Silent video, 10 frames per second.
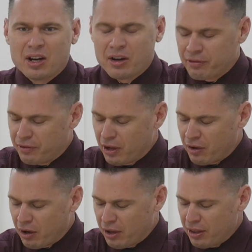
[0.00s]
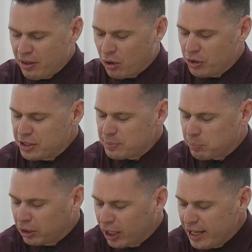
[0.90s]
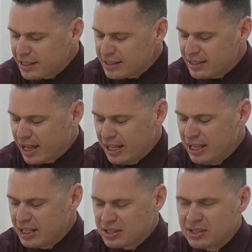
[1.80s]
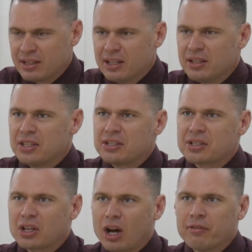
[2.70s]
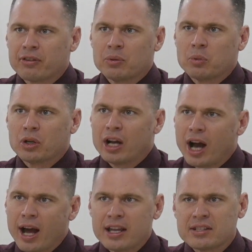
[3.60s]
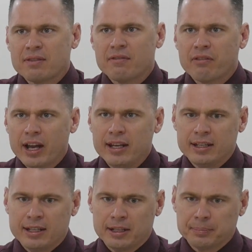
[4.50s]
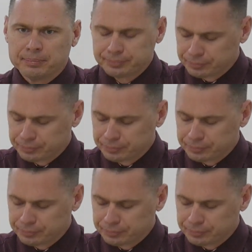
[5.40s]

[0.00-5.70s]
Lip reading: of or this place that he has discovered where God has invited him,